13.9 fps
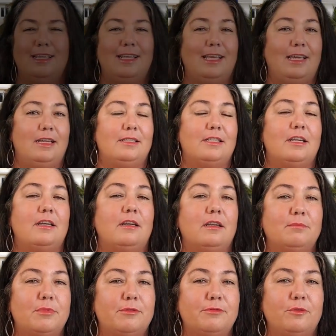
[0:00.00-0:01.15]
And
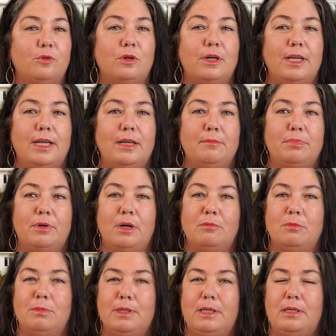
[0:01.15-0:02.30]
number four, and
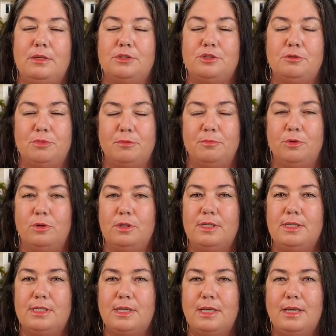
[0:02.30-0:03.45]
probably super important,